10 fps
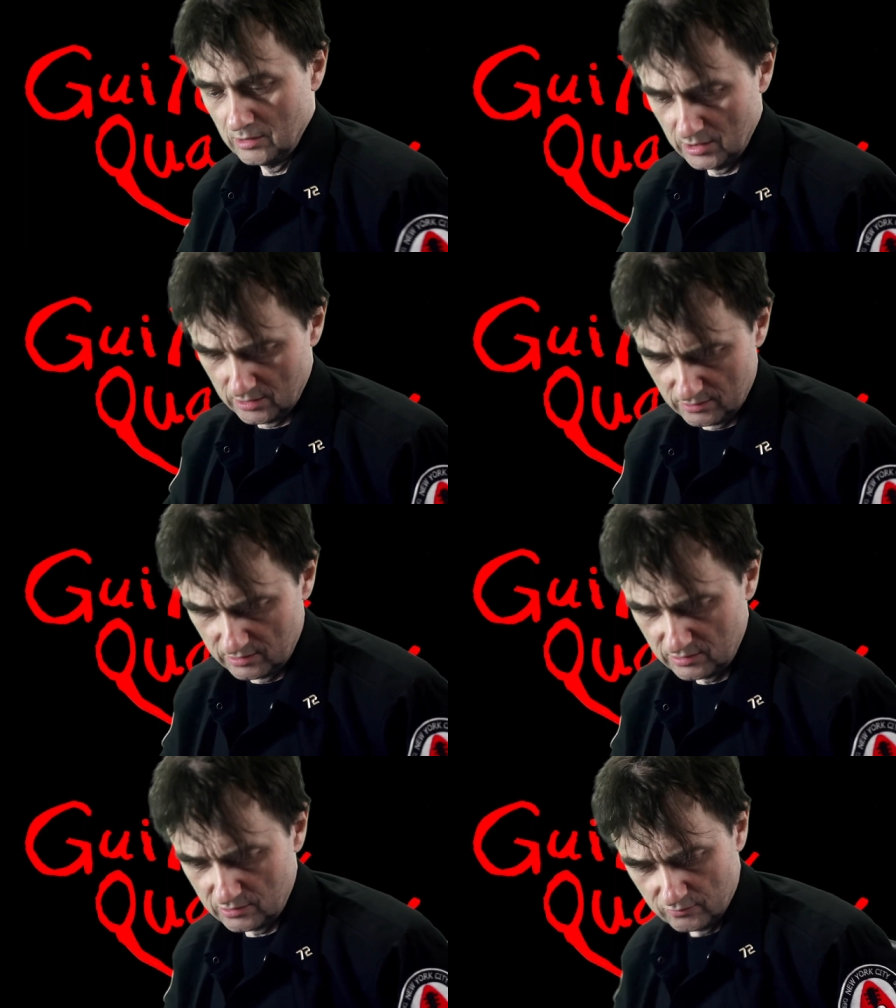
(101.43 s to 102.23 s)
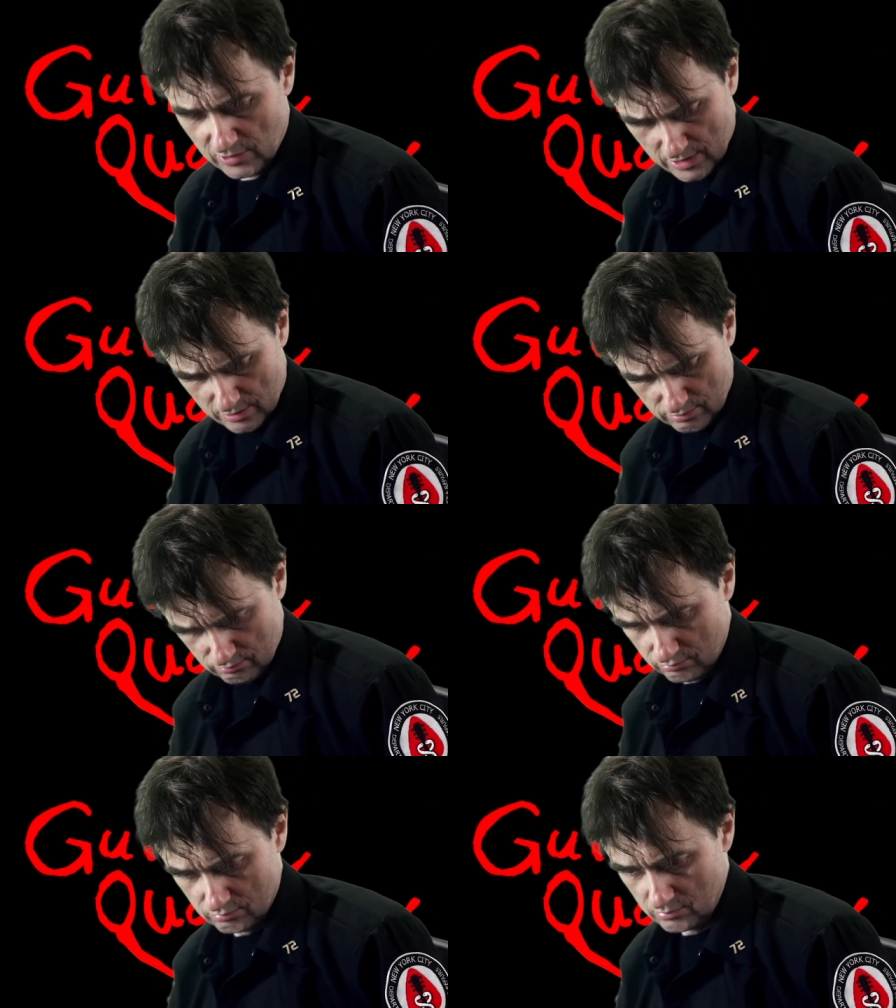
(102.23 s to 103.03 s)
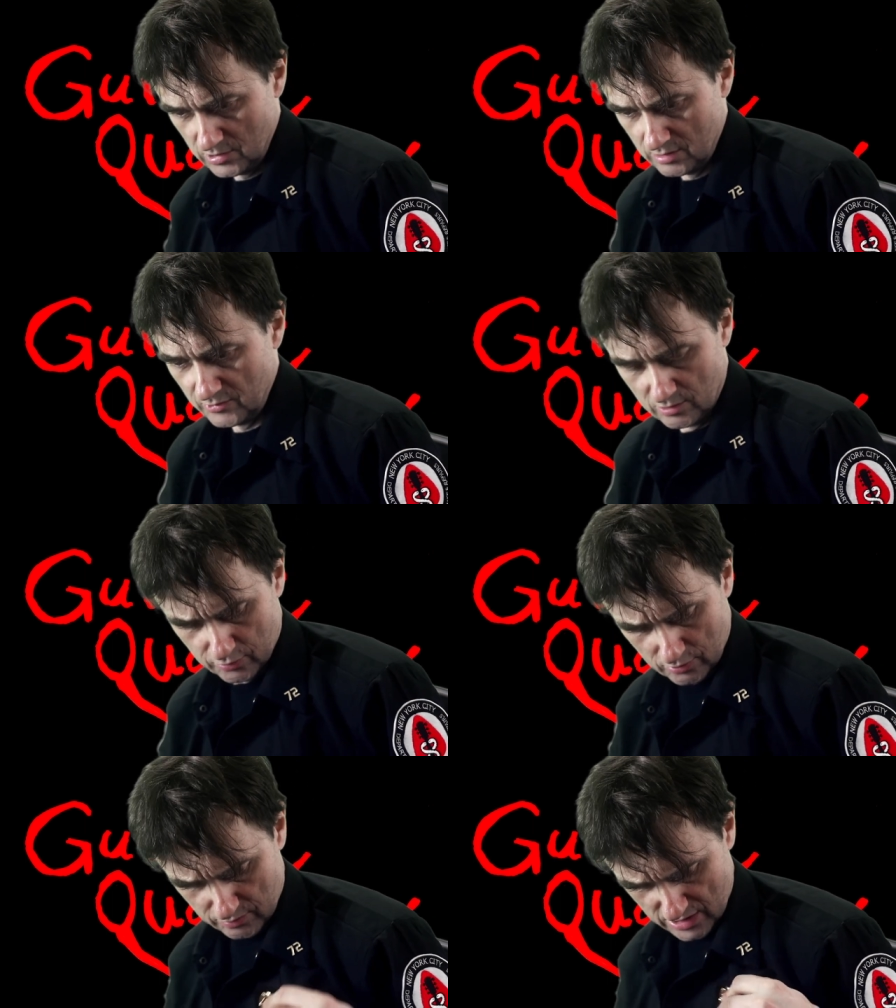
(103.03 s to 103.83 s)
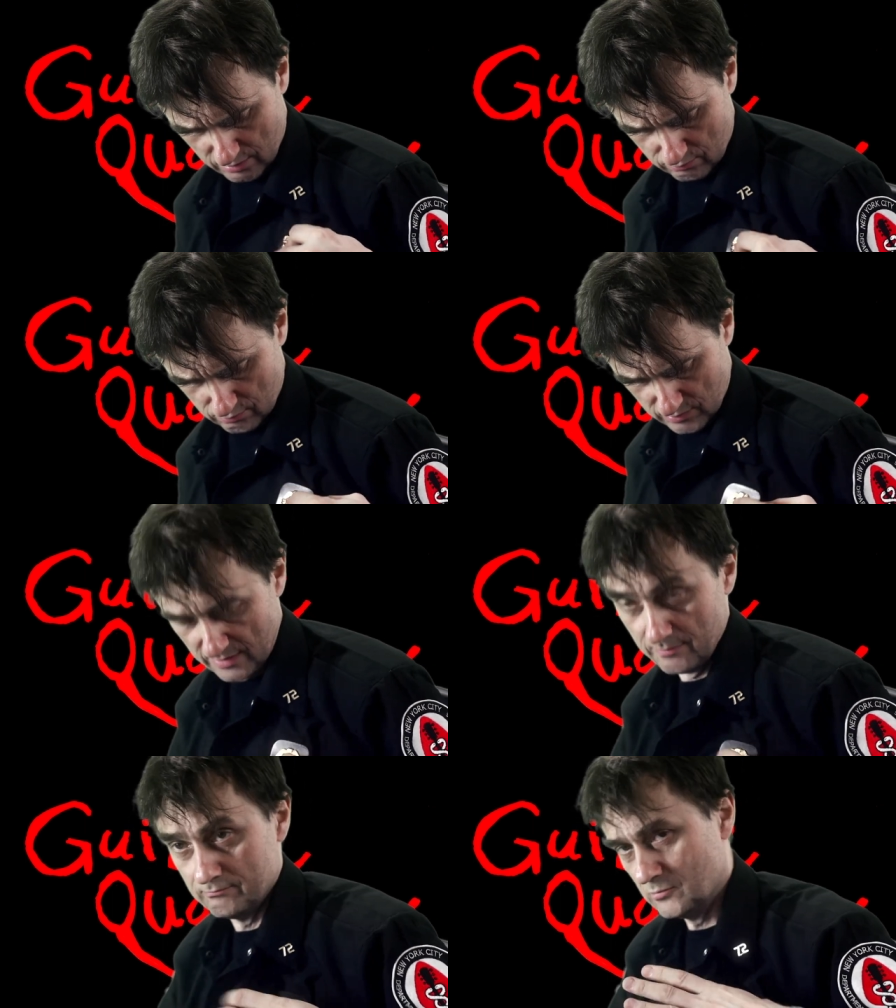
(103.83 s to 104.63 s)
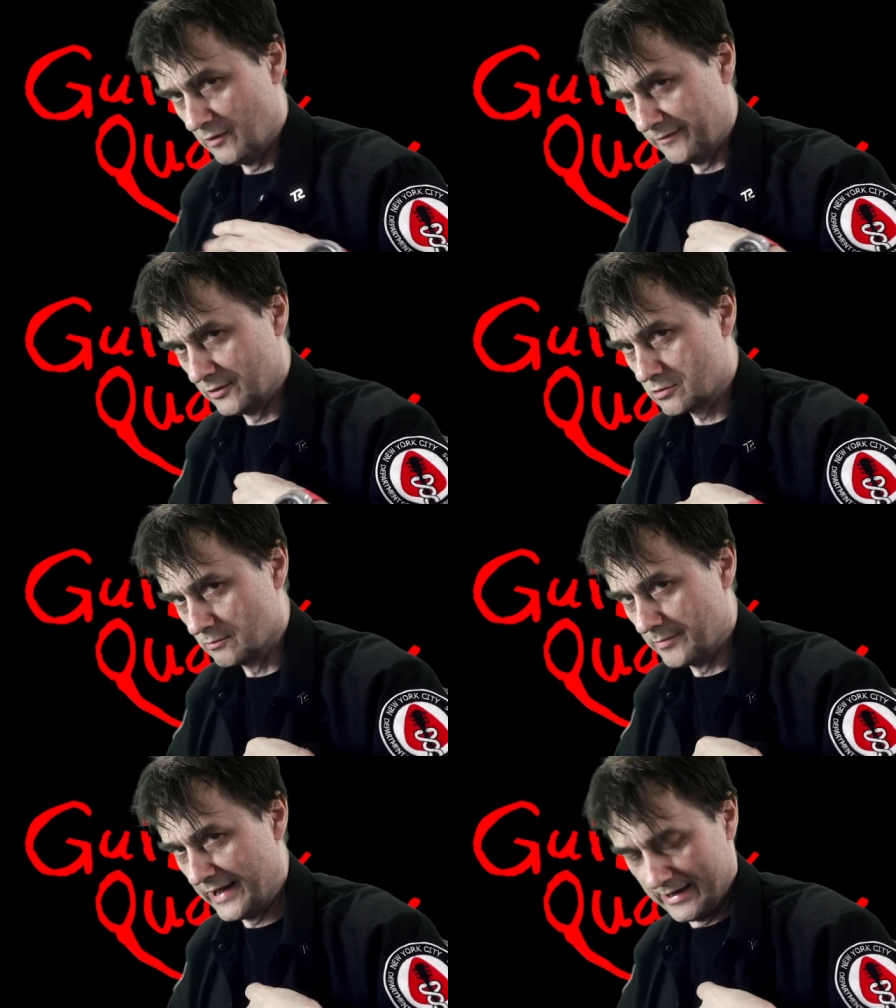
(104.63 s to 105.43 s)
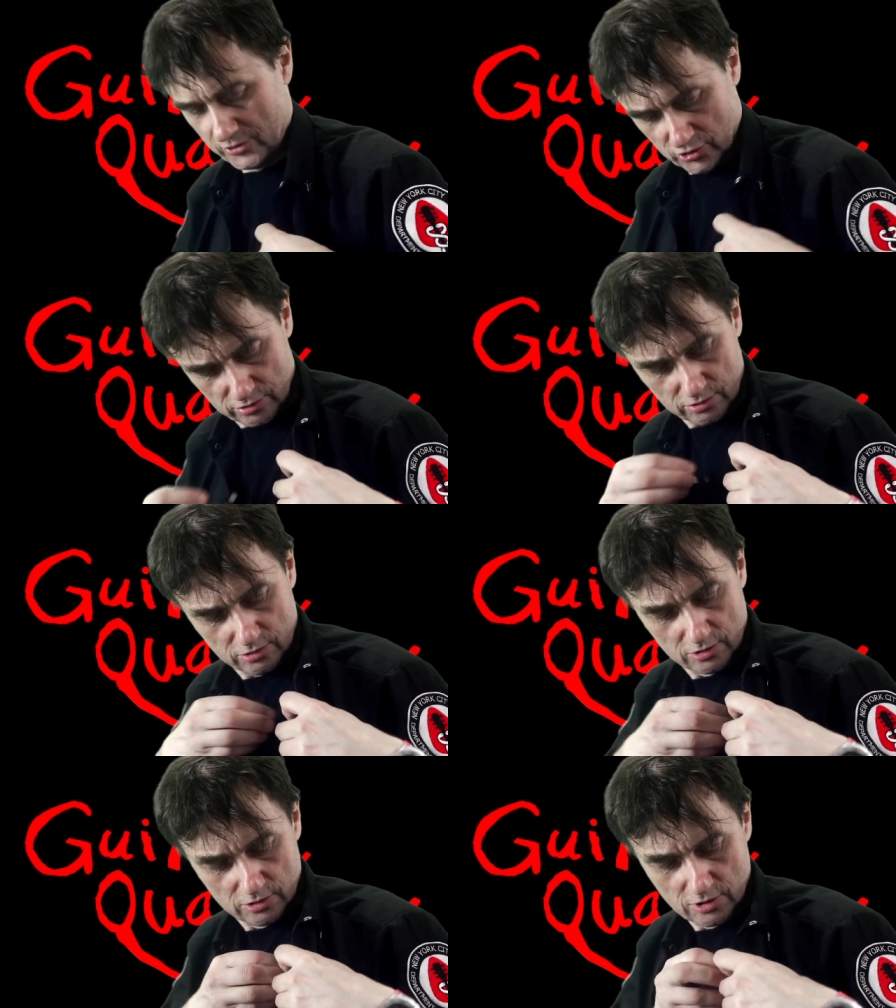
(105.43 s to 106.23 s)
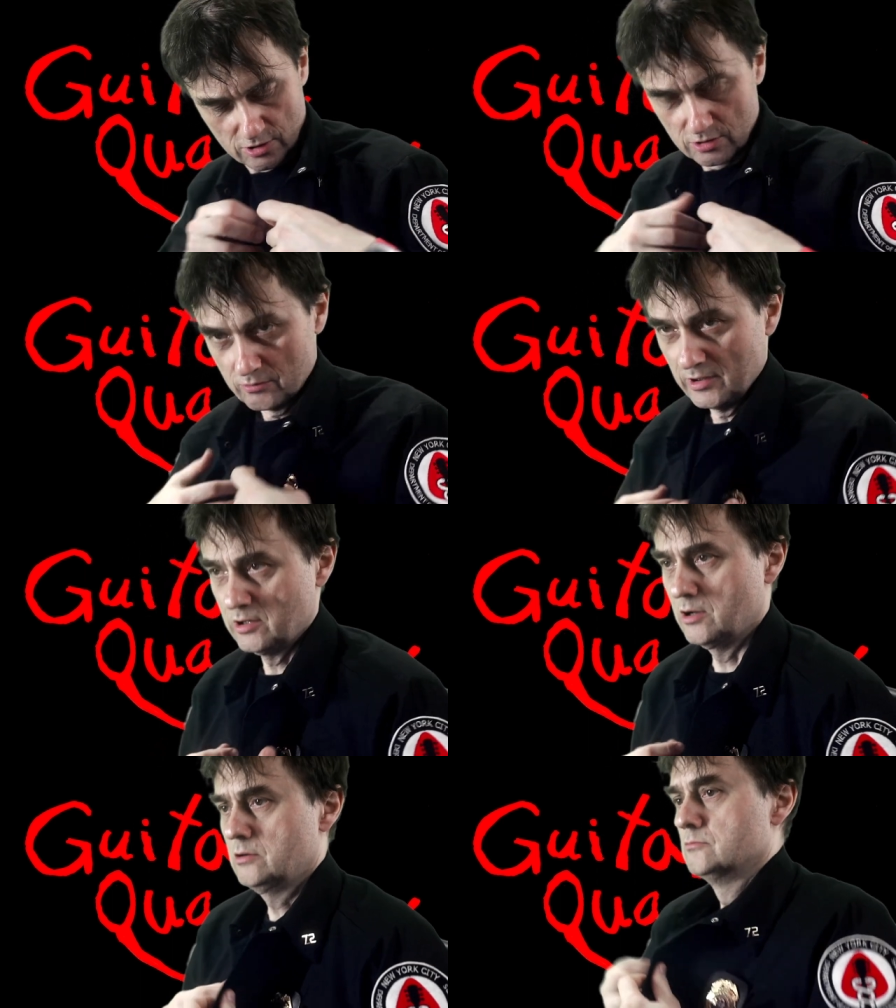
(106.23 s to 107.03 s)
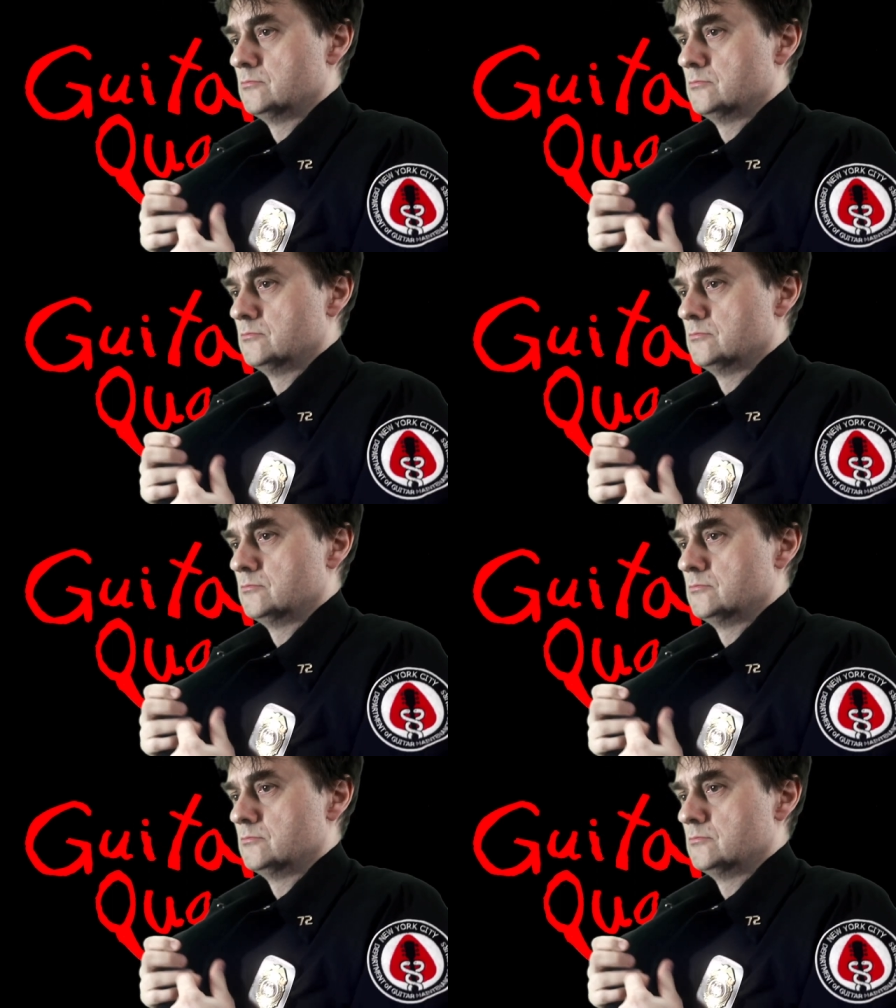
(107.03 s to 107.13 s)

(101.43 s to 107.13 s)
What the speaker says: And this is where I'm going to put my official badge right here.